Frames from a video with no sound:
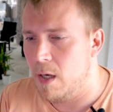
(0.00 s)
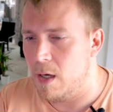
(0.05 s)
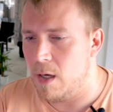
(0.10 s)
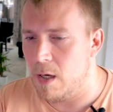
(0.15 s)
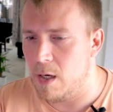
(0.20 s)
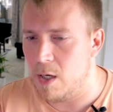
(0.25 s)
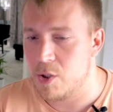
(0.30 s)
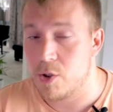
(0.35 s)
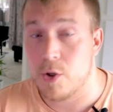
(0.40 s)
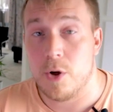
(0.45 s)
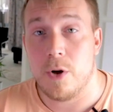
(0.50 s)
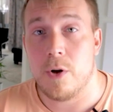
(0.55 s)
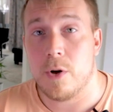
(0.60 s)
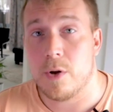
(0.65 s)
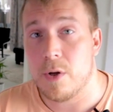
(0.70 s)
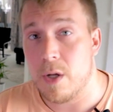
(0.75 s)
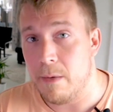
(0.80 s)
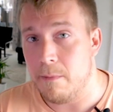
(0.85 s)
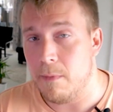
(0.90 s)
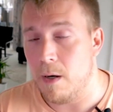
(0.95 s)
a
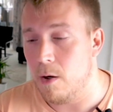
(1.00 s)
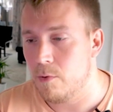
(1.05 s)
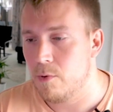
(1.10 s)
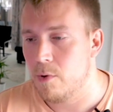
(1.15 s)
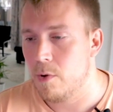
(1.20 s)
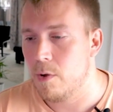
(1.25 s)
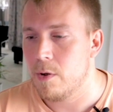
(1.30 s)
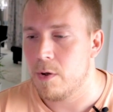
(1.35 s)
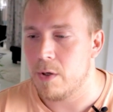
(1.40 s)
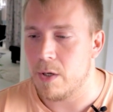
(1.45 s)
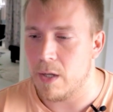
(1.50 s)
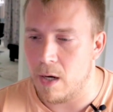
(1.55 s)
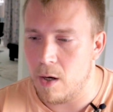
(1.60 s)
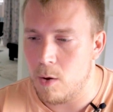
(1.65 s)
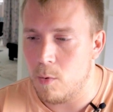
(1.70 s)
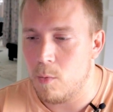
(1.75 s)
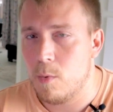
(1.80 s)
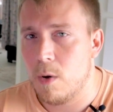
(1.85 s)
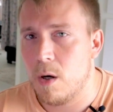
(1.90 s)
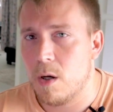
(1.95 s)
certain amount
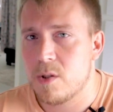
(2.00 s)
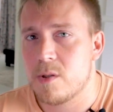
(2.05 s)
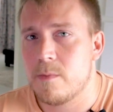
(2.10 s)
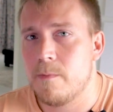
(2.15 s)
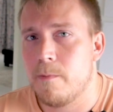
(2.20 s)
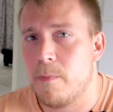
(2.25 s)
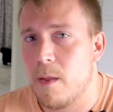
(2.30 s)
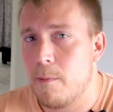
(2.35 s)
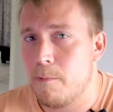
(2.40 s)
downwards.